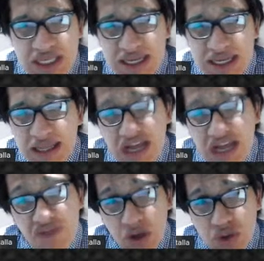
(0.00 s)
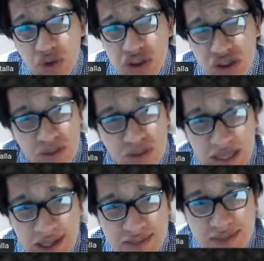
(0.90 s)
take a lot of notes, to be
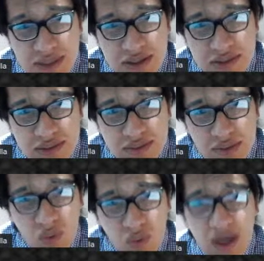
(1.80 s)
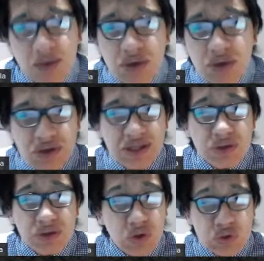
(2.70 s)
honest with you why would you
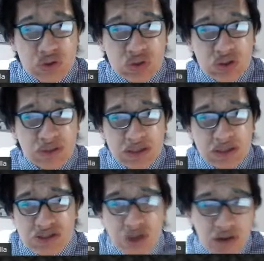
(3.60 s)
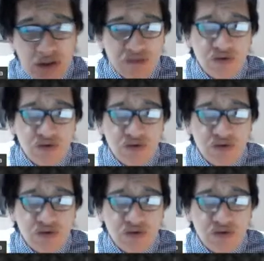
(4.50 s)
need notes you know because all the